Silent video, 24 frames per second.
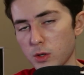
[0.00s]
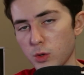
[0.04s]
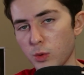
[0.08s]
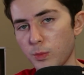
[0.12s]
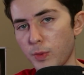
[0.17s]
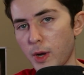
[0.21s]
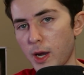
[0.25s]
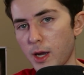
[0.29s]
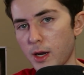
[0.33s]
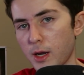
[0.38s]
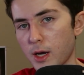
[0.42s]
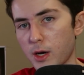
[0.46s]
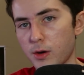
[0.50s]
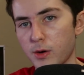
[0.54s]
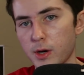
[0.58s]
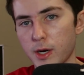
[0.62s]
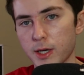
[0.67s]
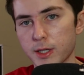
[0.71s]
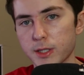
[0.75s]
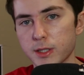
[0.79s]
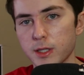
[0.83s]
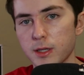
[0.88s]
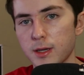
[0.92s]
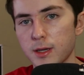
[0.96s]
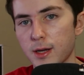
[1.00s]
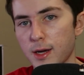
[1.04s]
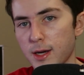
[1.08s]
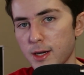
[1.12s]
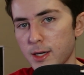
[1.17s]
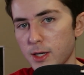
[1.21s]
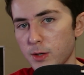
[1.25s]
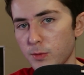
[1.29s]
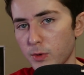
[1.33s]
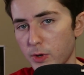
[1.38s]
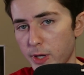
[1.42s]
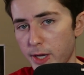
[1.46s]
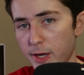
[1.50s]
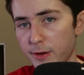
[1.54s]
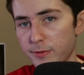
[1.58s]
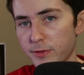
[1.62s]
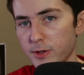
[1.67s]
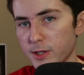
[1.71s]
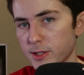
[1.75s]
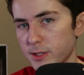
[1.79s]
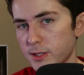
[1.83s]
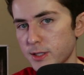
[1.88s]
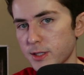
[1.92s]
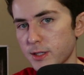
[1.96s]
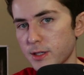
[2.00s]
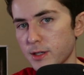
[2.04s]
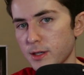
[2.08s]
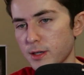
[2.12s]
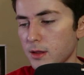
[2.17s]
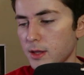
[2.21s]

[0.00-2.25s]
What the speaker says: You bet our XC90 will have this.